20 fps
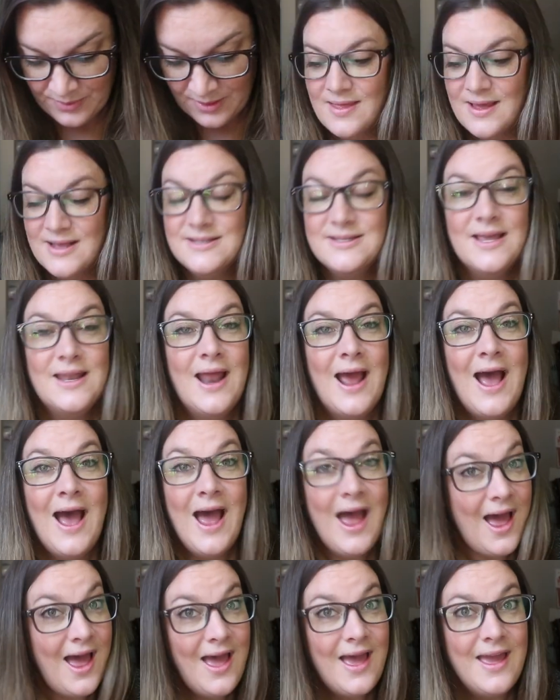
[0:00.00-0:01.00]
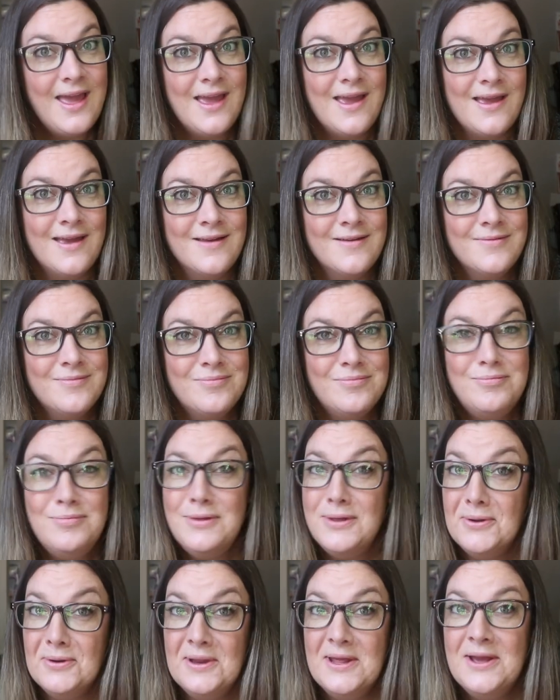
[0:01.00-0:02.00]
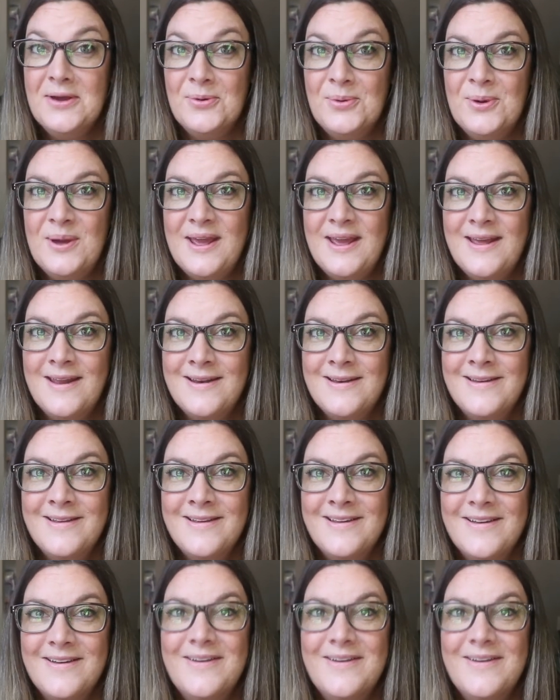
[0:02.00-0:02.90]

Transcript: they said, hi, beauty queen.